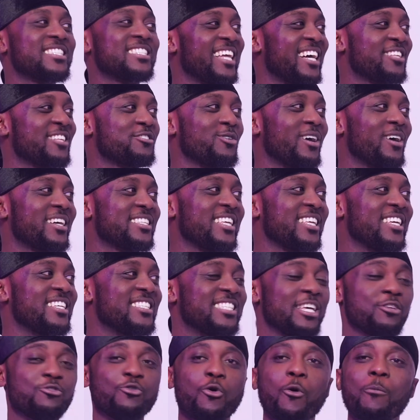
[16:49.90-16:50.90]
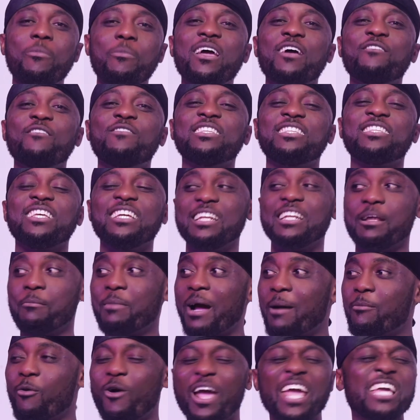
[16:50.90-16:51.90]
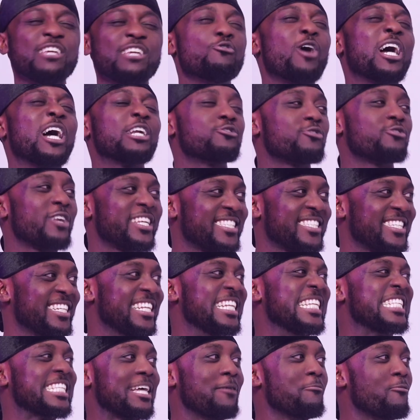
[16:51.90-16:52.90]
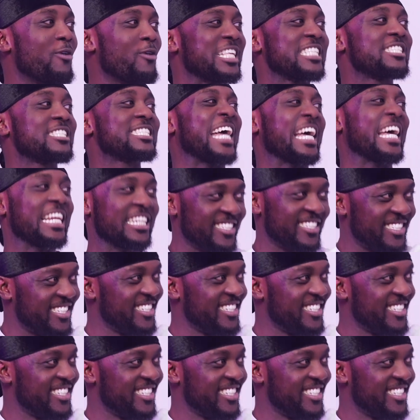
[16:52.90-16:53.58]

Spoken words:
that you are saying you obey everything in the Bible and you are threatening someone's son.